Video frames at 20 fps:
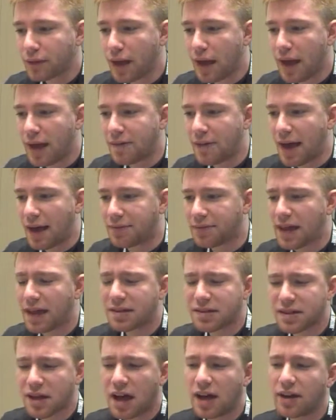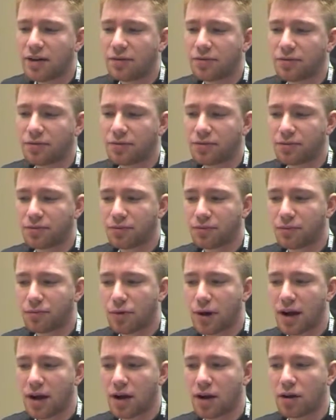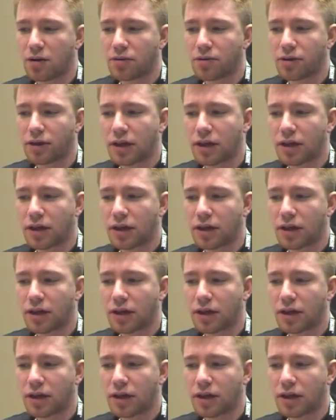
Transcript: And that's kind of where